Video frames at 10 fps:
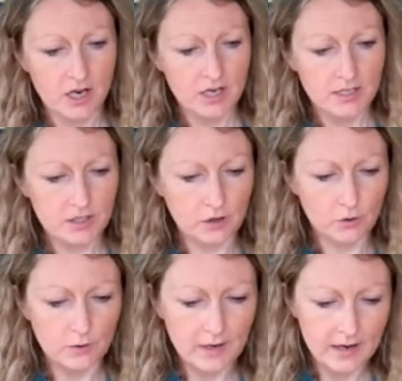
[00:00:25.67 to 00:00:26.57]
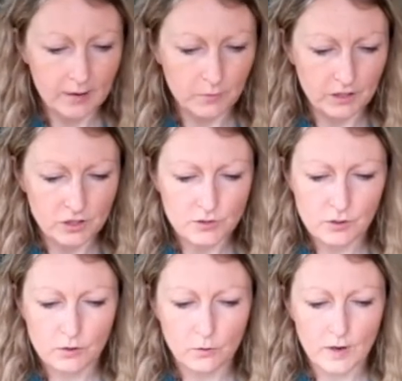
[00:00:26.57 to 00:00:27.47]
So uh, we're going to use
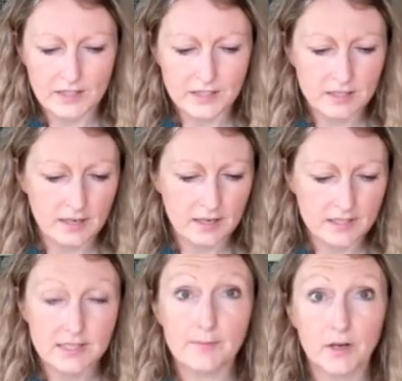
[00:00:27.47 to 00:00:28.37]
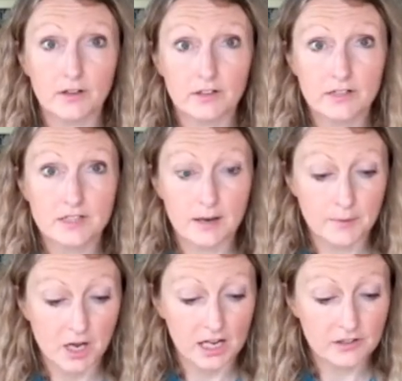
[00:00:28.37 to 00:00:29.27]
quite uh, similar type of
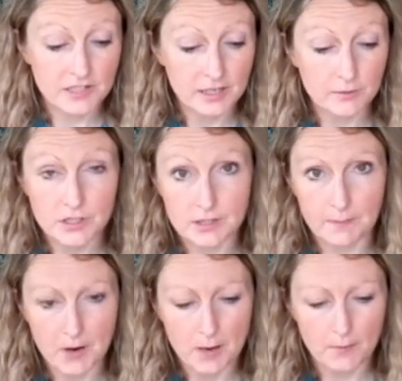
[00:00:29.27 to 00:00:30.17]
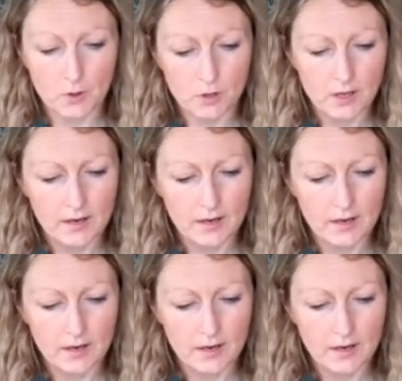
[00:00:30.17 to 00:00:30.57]
colours here, which is a purple,